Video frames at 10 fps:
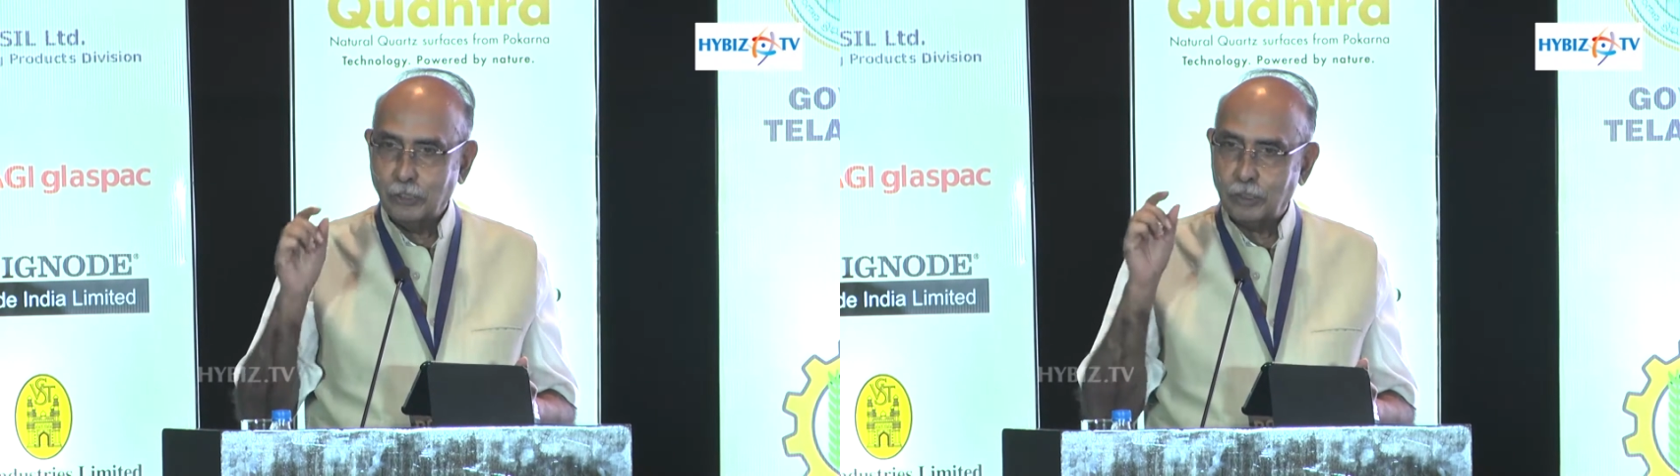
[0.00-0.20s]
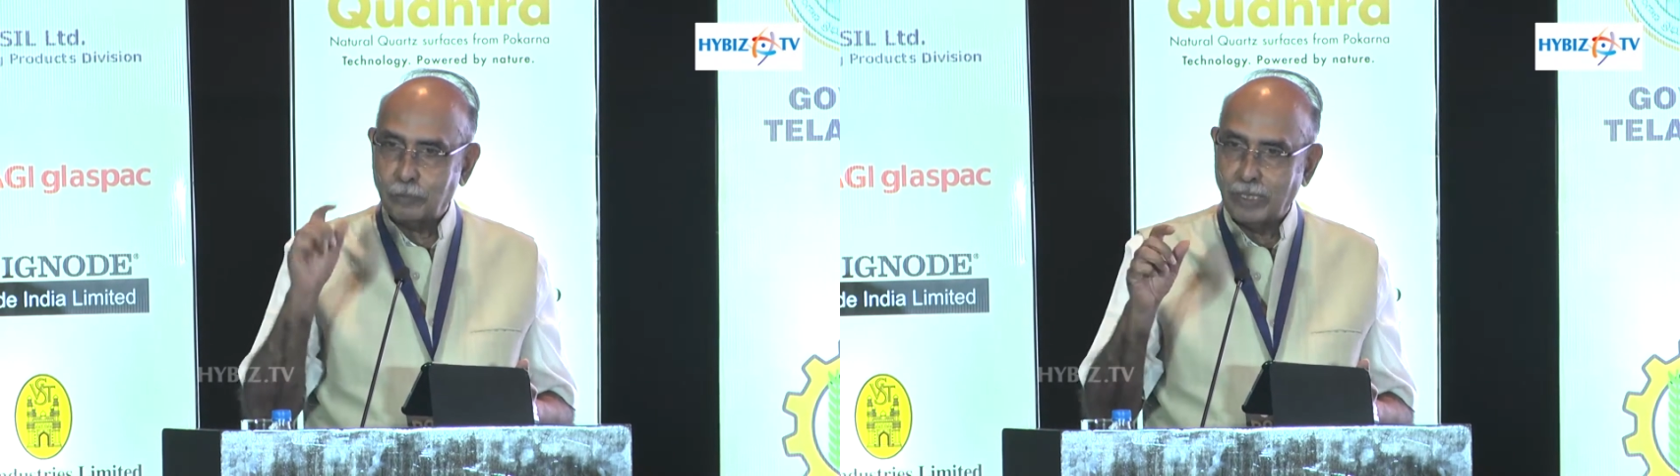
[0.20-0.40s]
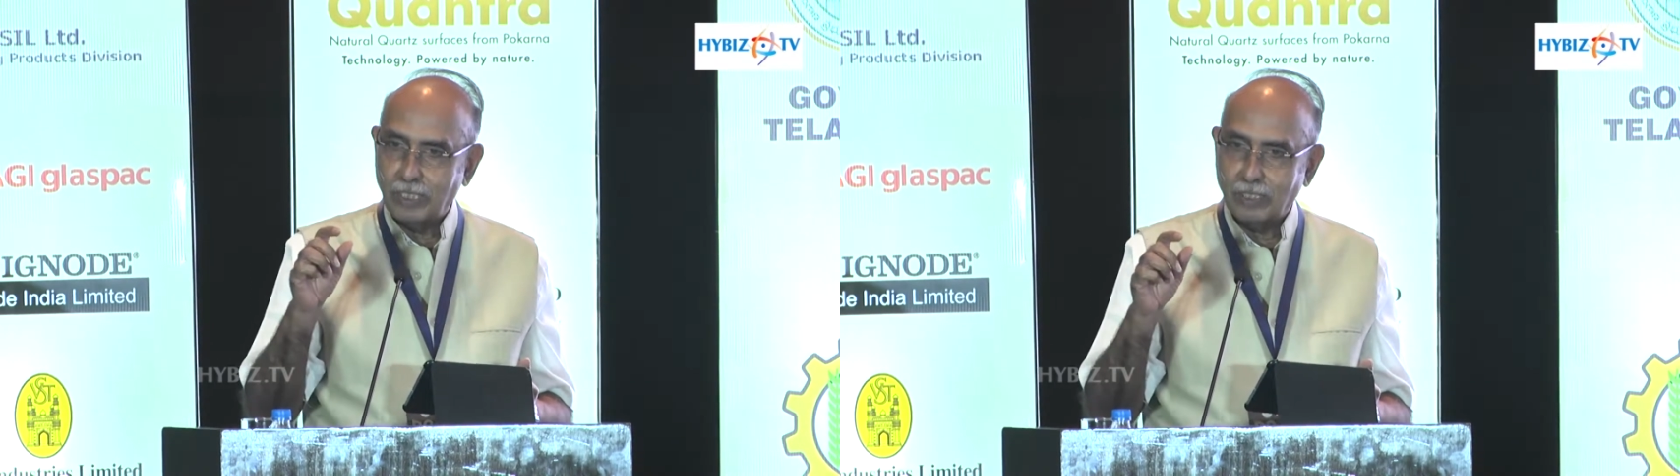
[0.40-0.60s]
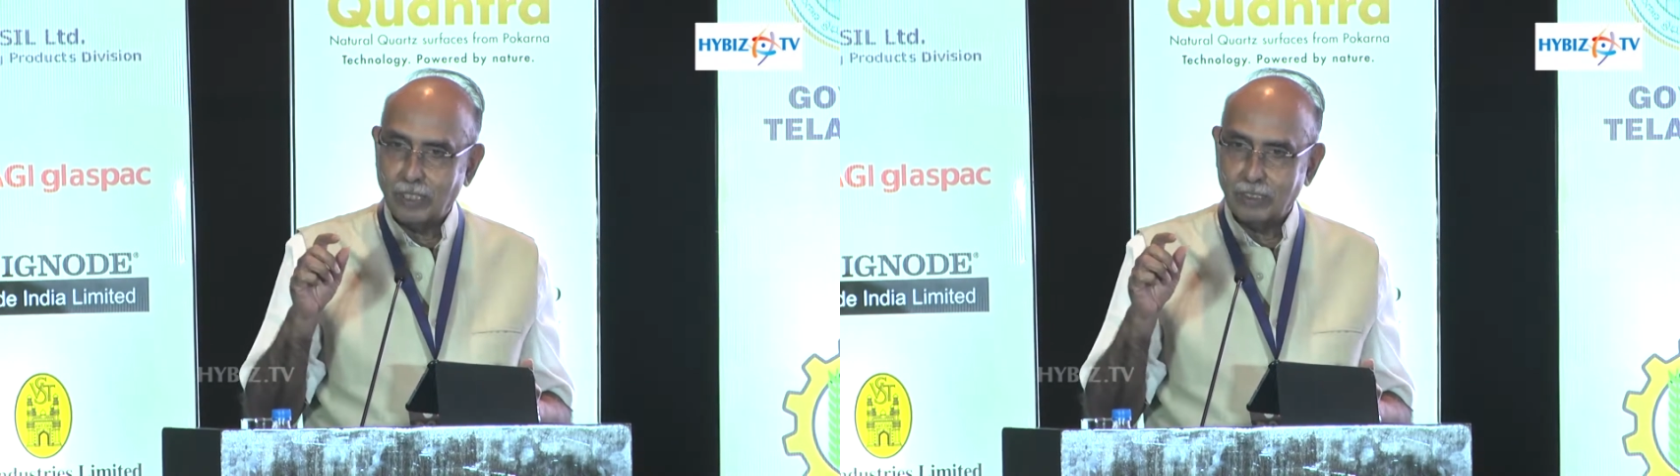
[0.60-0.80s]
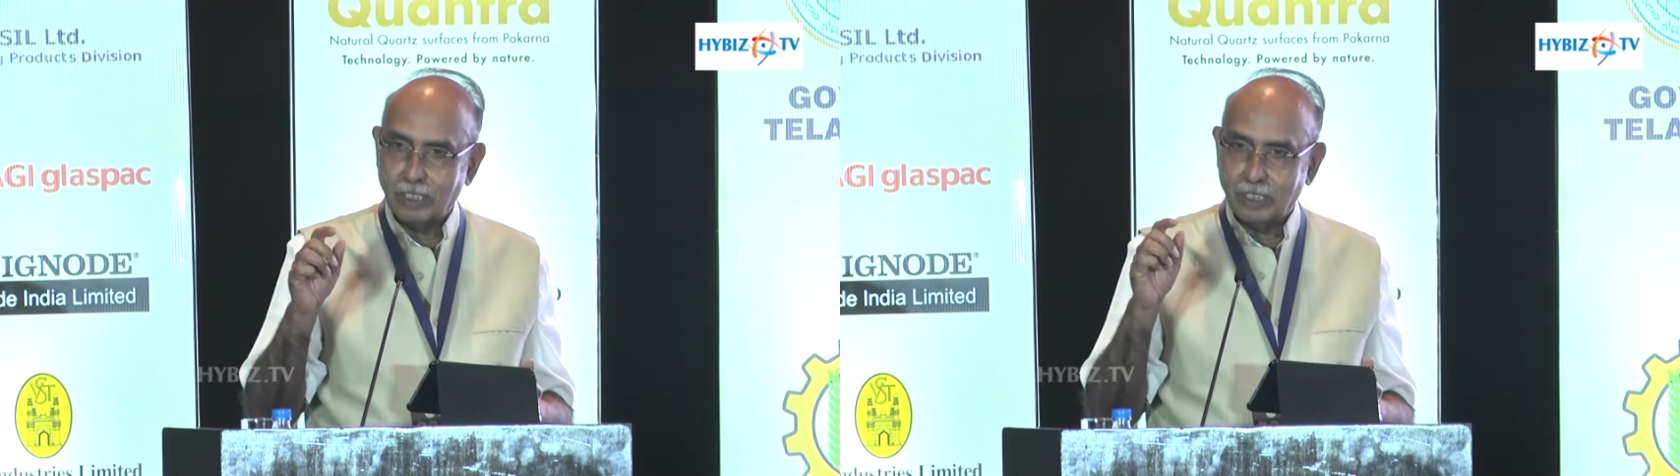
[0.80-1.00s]
speak
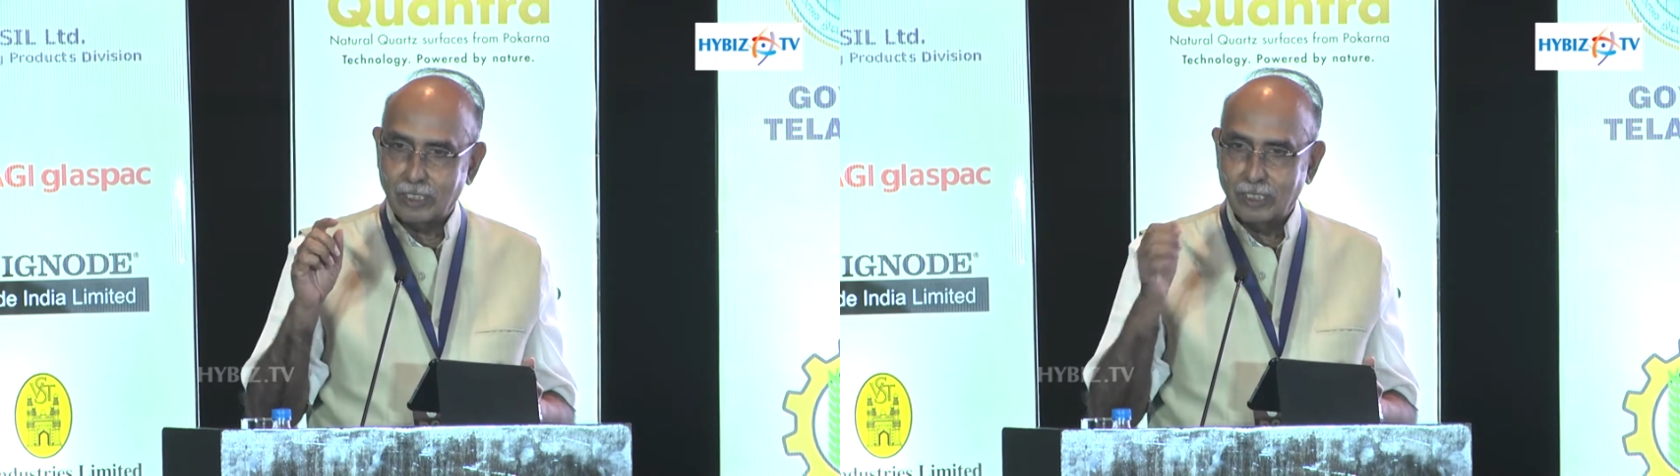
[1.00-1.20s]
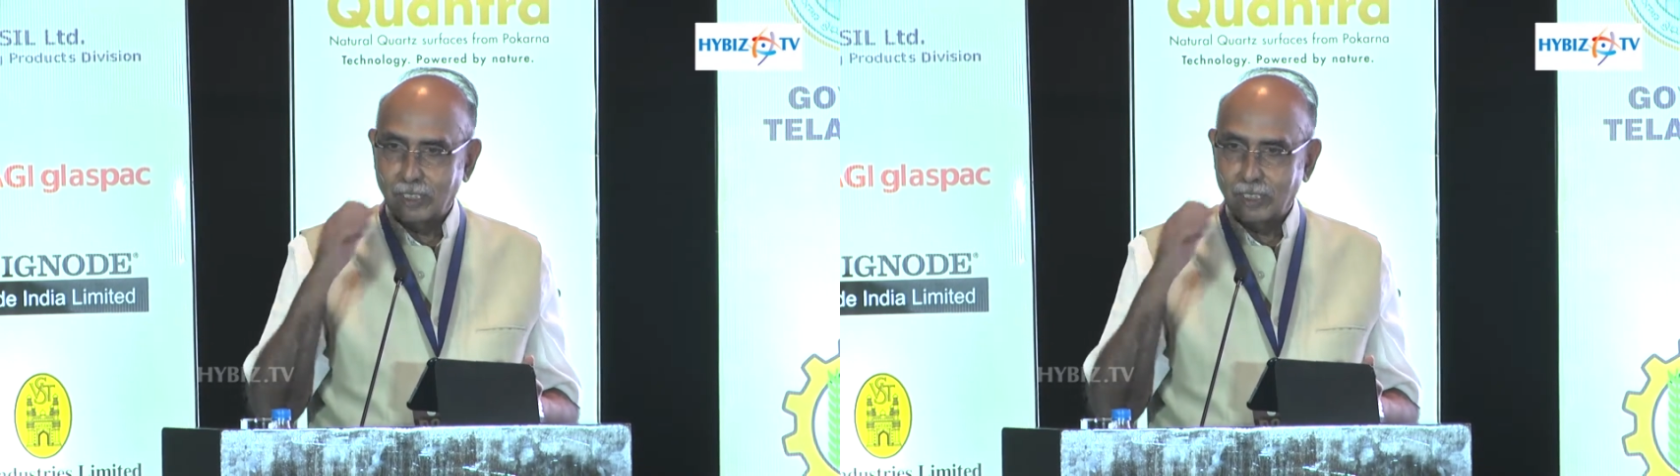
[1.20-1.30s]
on the